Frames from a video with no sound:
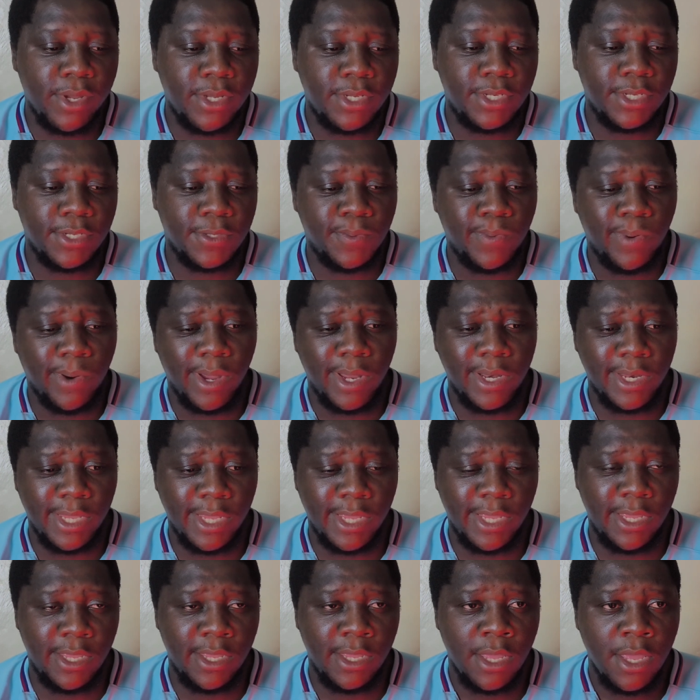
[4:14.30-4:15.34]
which is
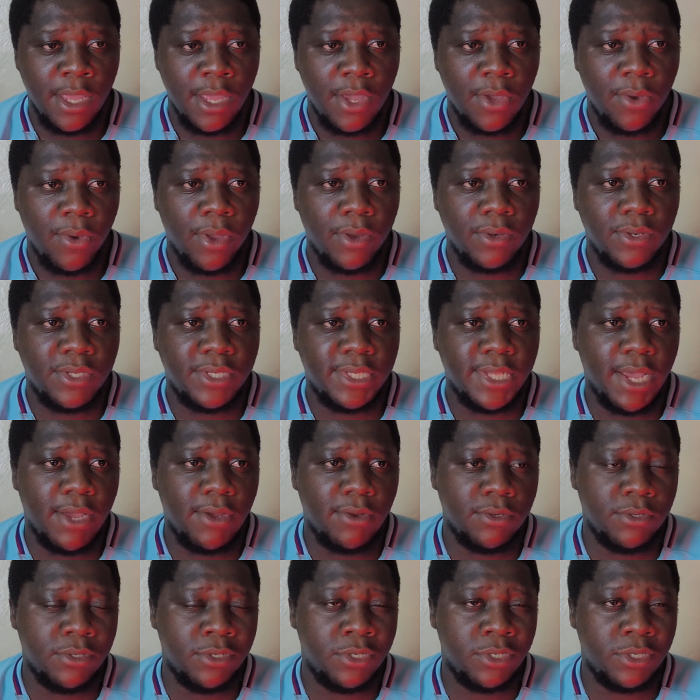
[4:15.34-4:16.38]
probably going to
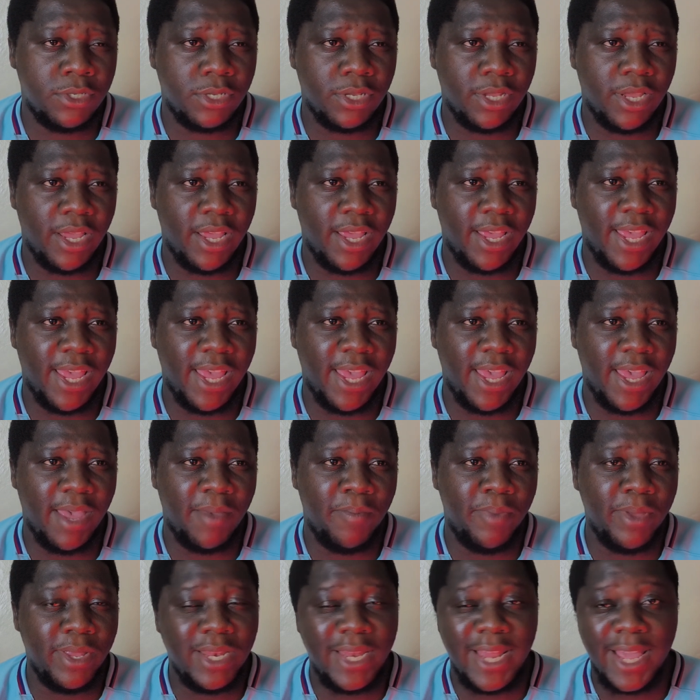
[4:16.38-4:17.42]
sound a
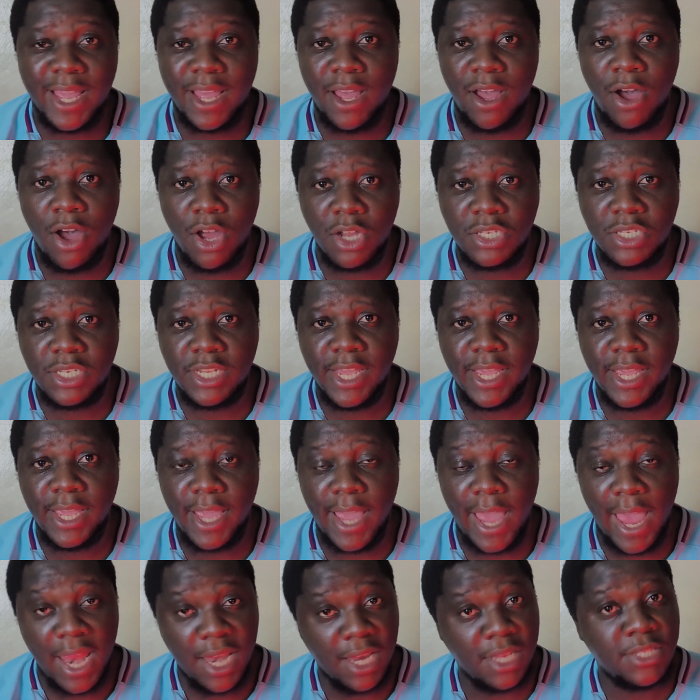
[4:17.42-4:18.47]
bit like a hot
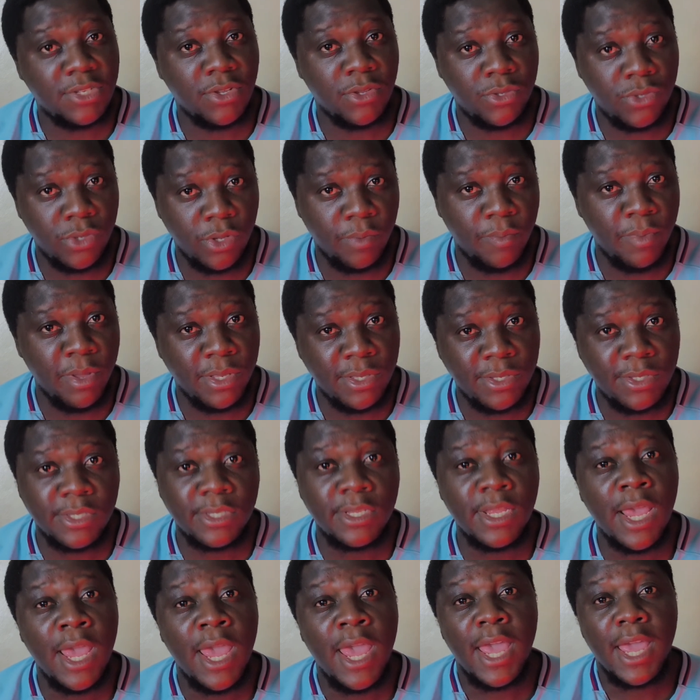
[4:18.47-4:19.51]
take, and it's also a bit
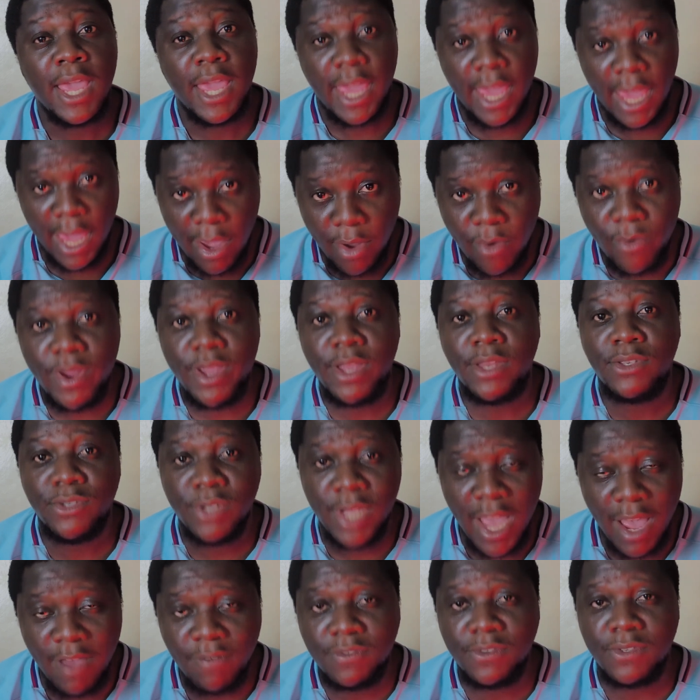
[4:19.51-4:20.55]
scary
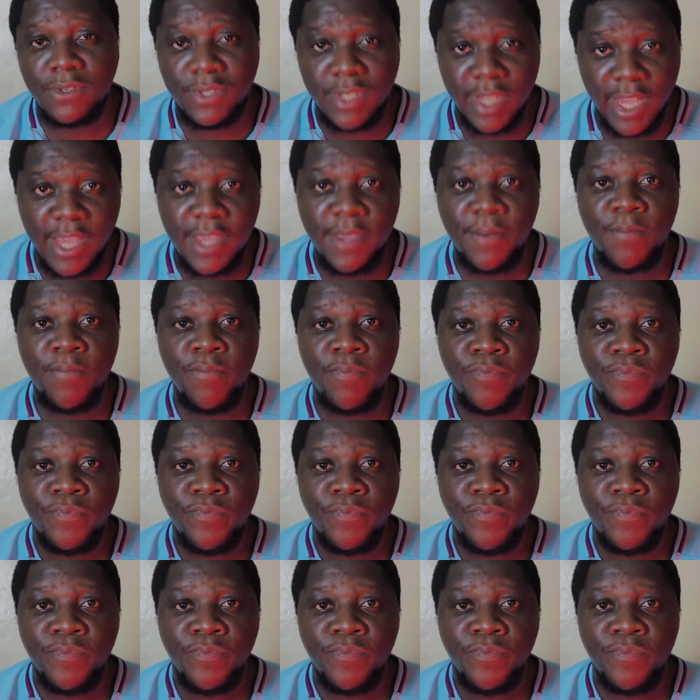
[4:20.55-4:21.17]
to have to say.